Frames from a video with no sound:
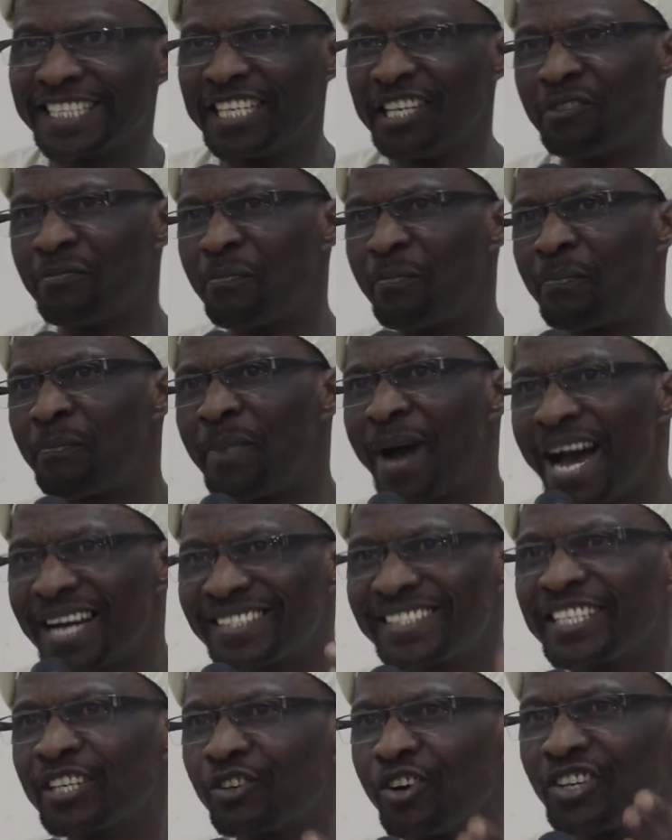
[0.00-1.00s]

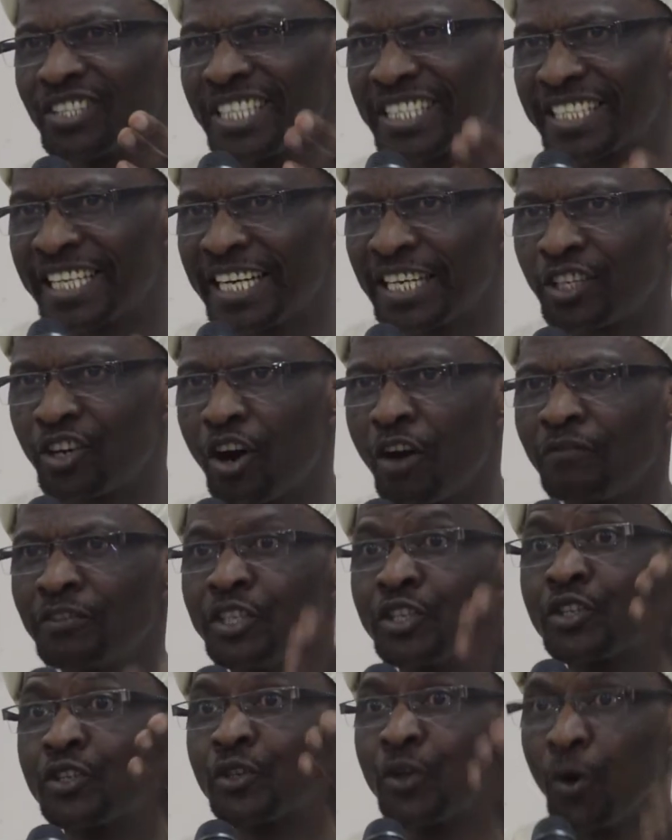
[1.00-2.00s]
impacts the condition of
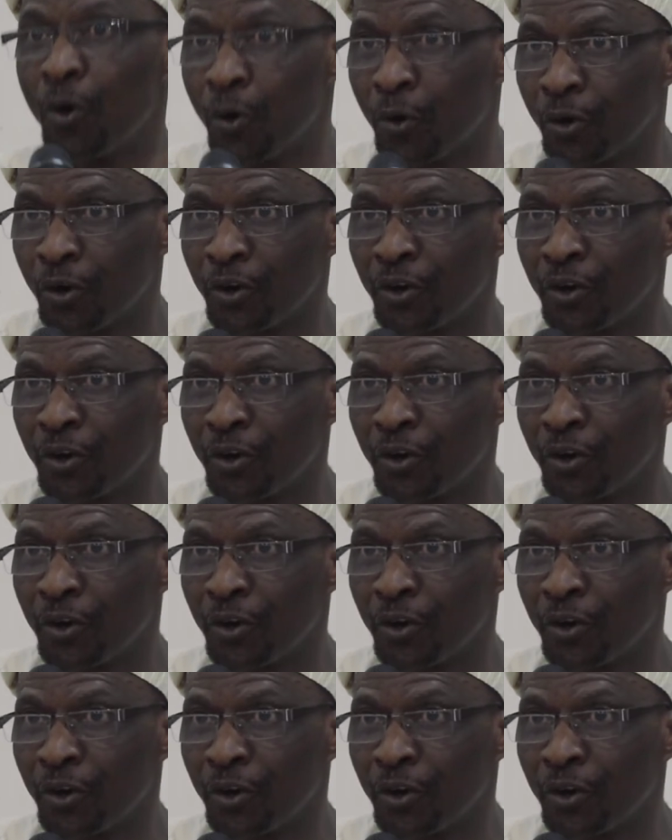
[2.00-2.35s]
the soul.